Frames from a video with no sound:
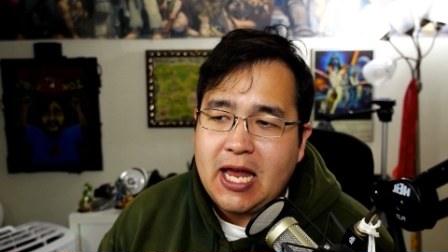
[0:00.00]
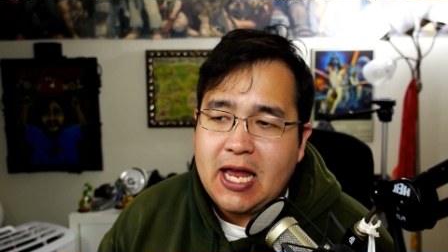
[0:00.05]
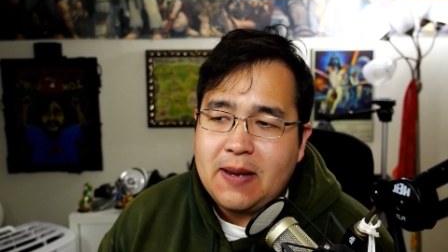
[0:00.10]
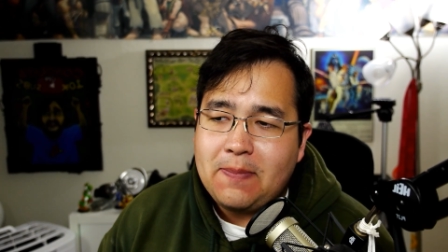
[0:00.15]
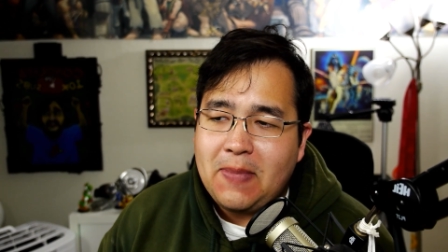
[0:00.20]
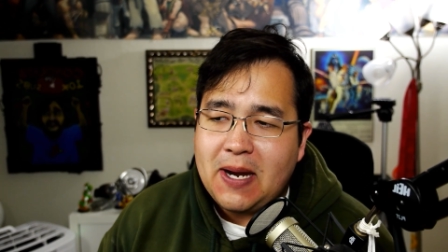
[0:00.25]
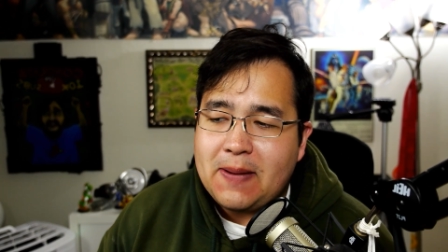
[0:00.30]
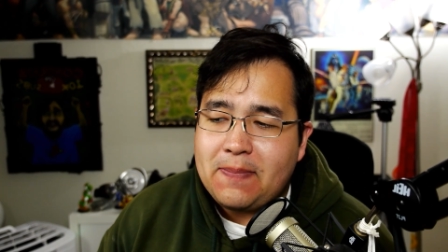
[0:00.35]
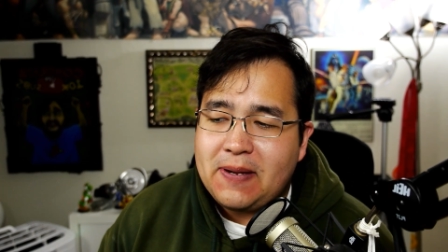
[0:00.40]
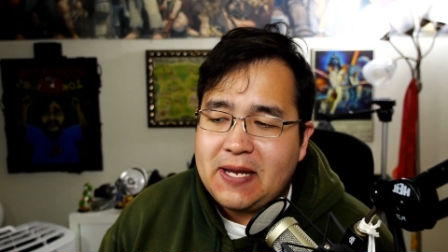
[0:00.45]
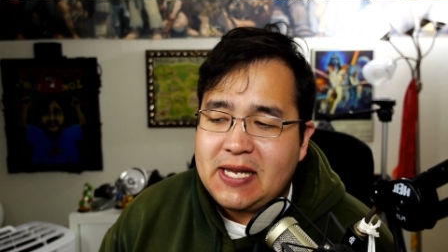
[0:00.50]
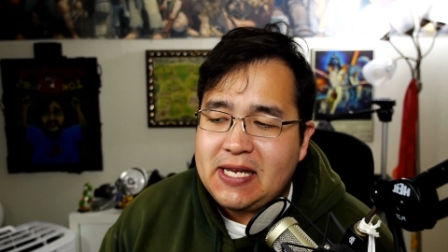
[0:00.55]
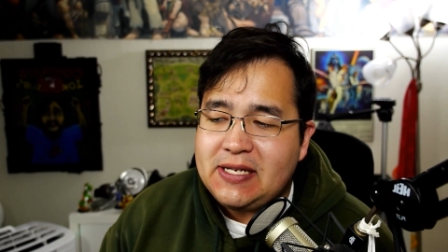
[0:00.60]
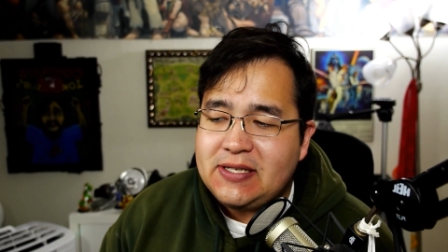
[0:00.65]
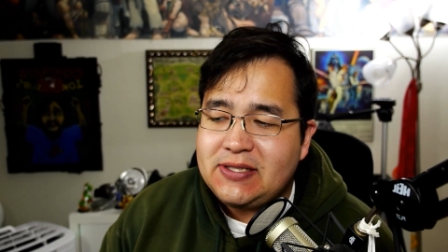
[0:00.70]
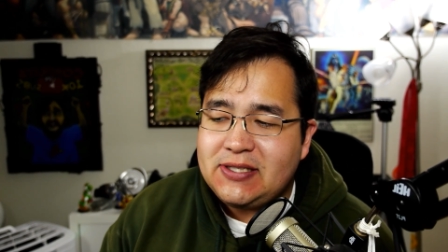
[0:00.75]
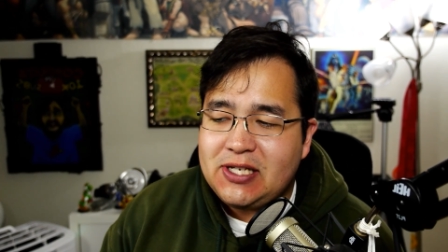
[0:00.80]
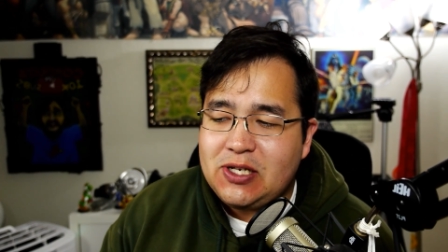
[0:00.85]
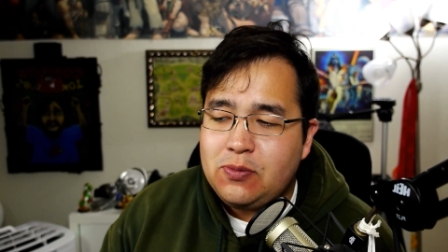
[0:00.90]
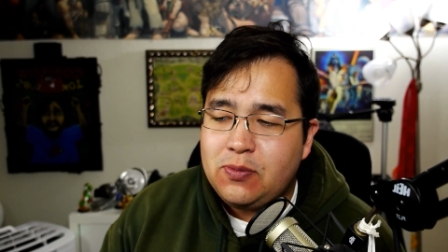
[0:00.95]
And my
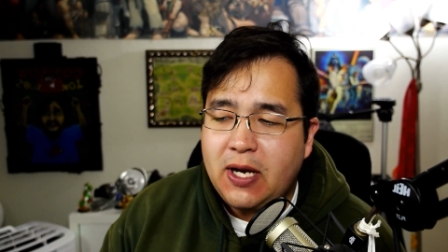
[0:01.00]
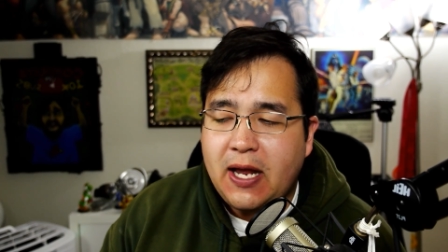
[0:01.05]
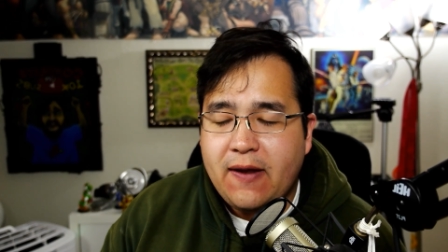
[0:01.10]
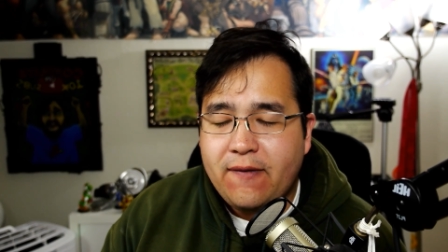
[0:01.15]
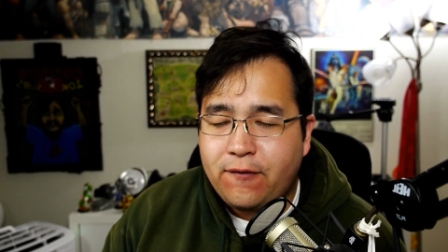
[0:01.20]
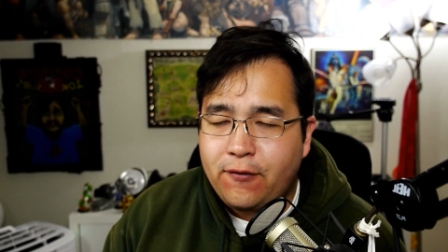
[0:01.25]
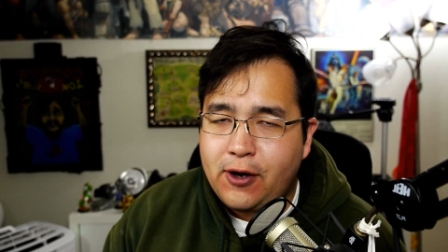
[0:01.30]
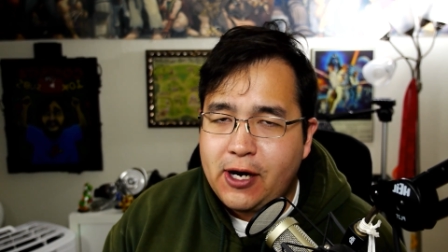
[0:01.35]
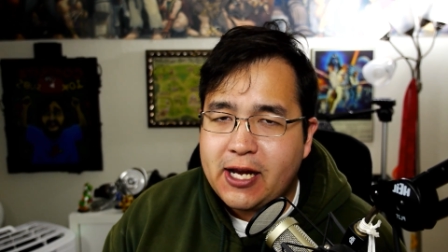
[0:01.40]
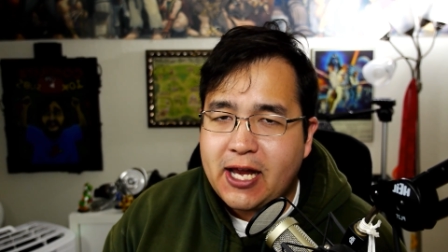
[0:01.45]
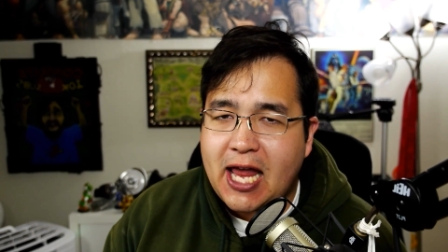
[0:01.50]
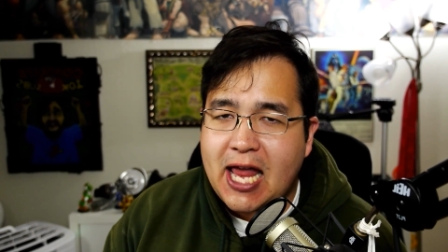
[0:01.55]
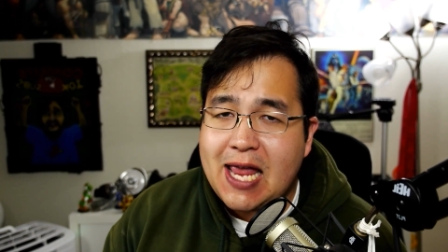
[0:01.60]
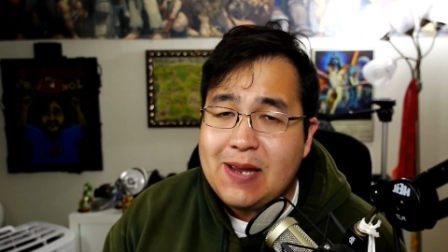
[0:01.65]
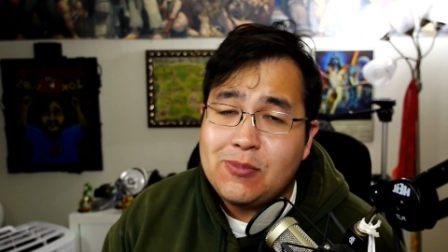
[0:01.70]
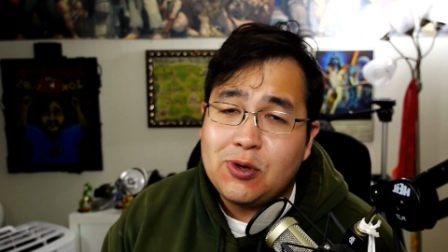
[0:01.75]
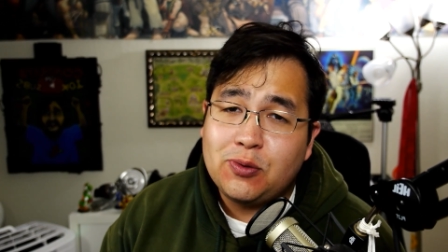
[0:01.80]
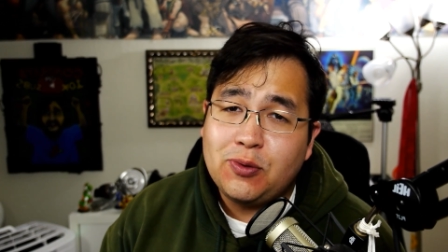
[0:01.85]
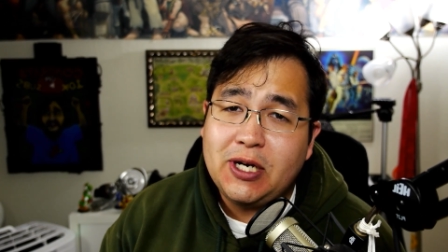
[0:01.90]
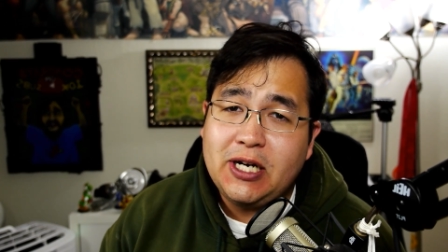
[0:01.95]
PC, whenever I
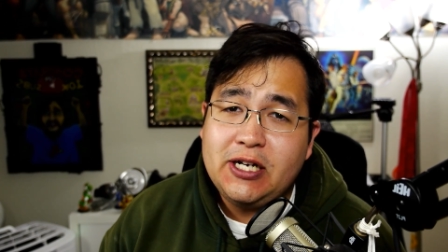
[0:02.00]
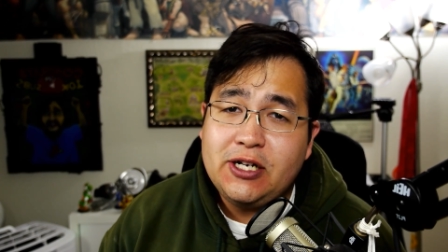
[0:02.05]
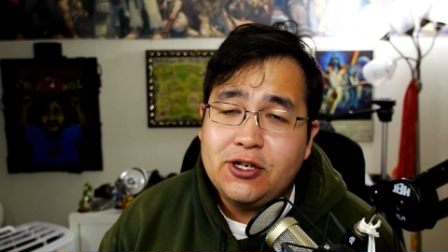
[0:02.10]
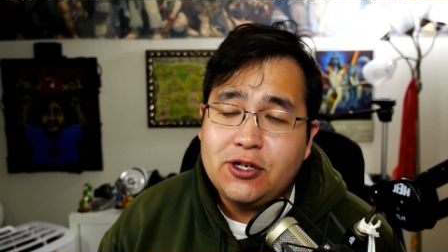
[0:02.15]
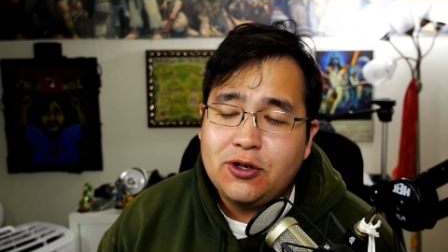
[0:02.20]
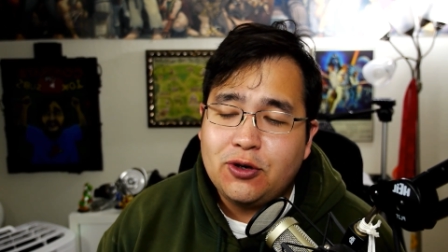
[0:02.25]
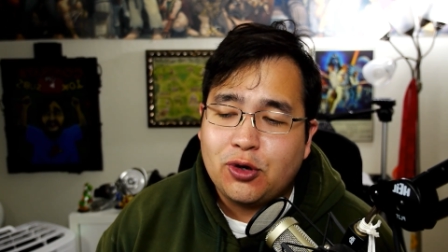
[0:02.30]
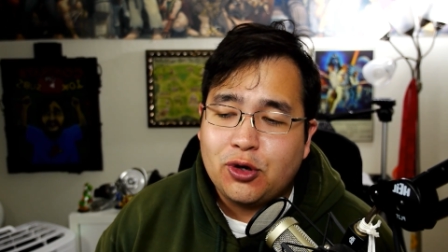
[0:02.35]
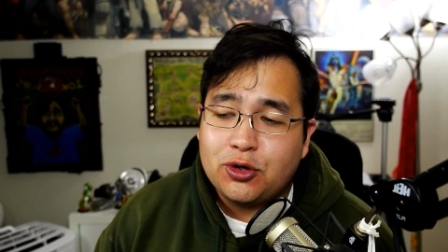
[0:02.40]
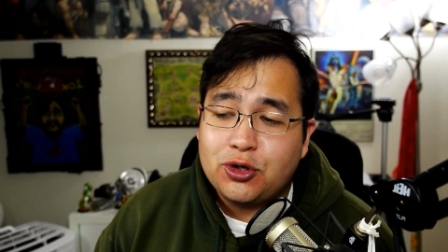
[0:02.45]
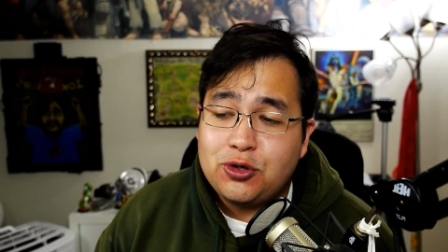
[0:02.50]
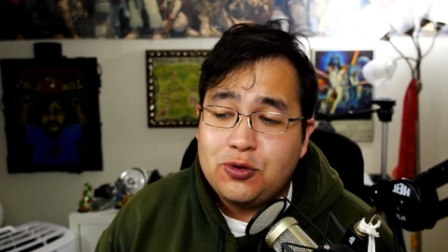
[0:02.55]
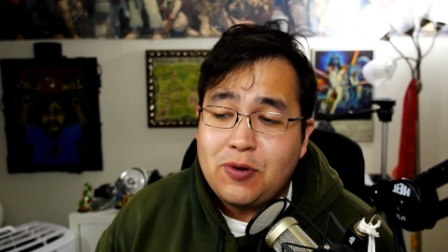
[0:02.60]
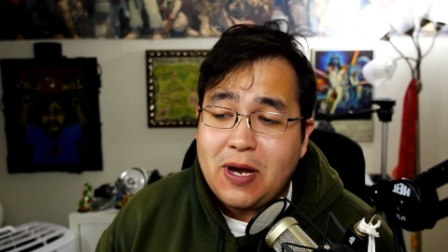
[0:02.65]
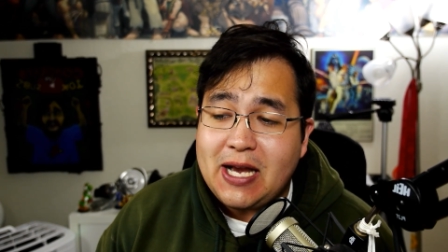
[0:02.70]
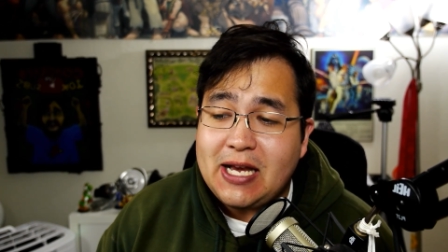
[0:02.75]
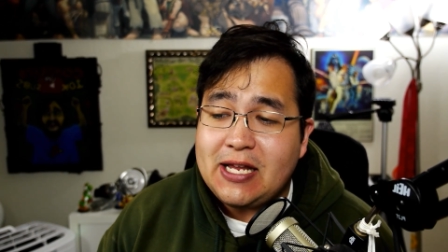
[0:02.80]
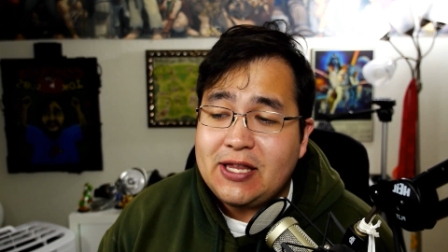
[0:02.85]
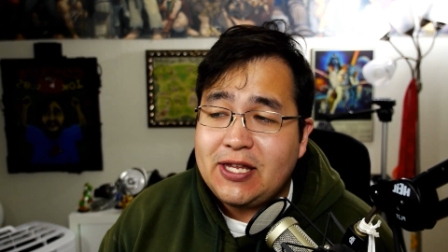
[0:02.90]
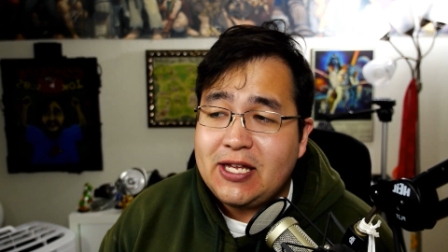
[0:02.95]
game or render or do
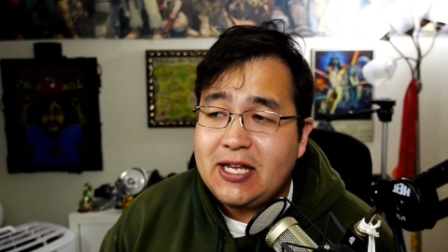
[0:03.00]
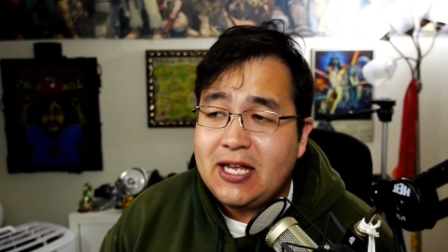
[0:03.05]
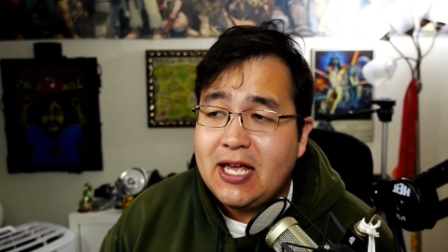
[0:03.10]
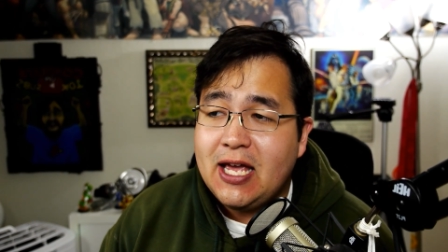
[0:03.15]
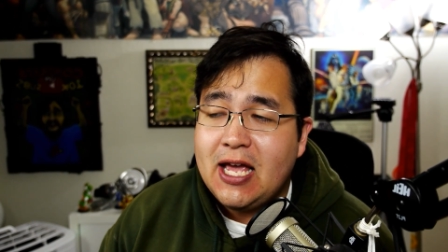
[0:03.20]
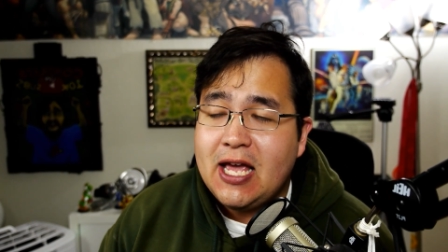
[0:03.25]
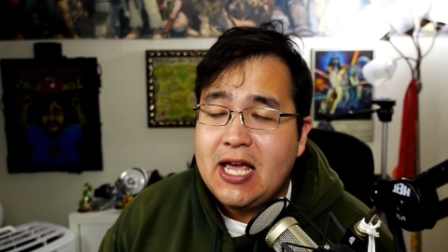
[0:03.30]
anything,